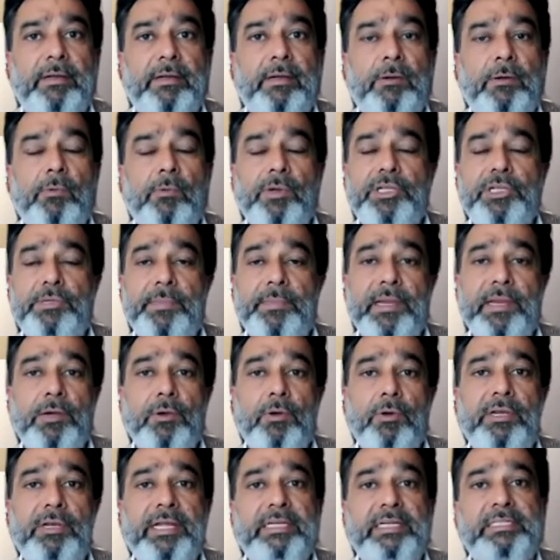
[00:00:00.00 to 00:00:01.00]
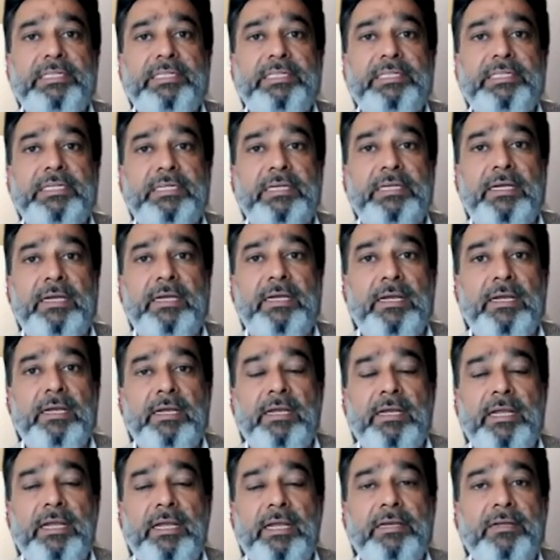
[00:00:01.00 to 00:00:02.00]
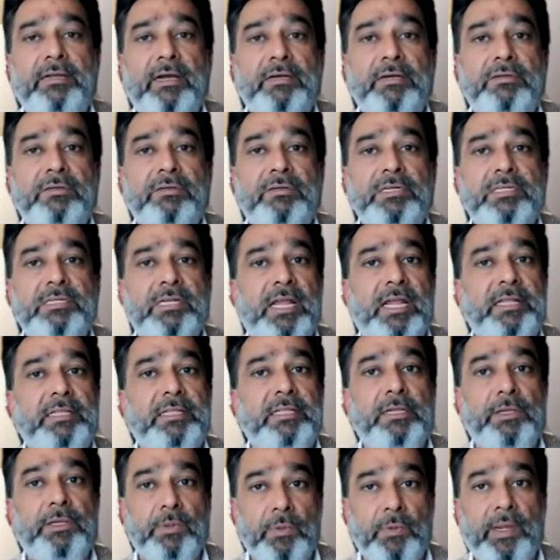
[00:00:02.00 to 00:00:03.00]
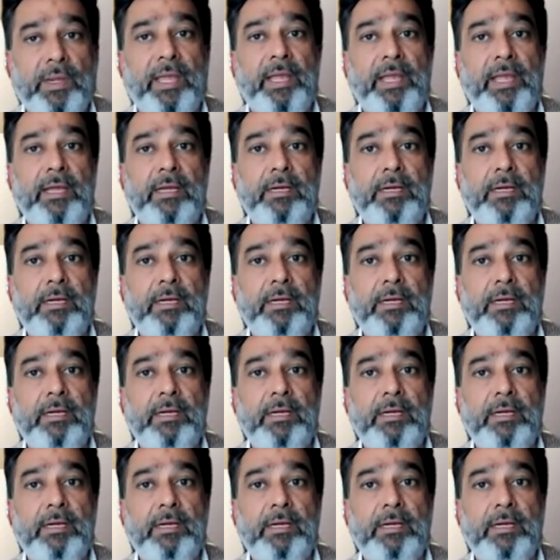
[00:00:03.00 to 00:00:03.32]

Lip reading: which may not exist in countries like the UK.